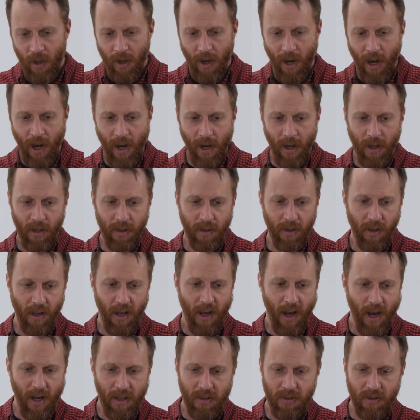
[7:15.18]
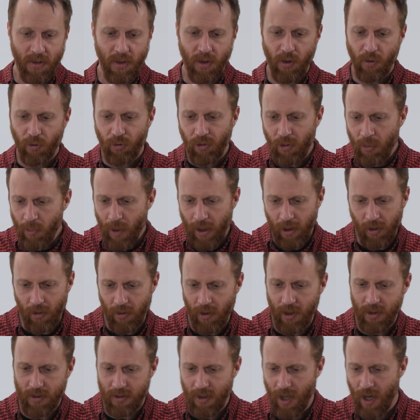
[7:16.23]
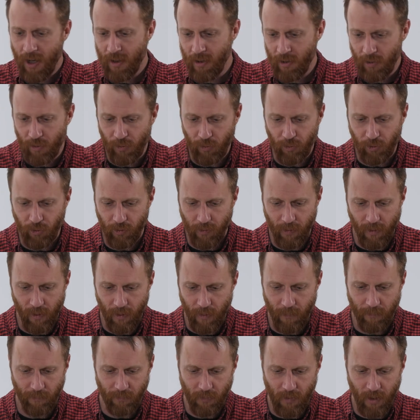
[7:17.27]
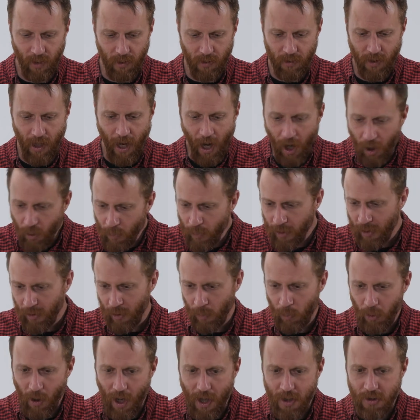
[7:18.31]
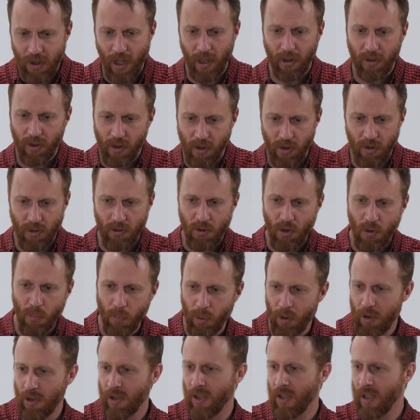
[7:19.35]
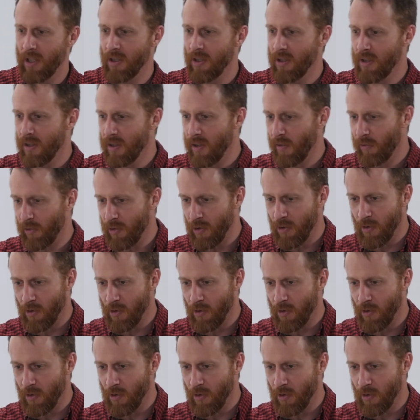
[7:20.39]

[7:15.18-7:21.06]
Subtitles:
And as the filmmaker that's kind of helming the project, you do push it in different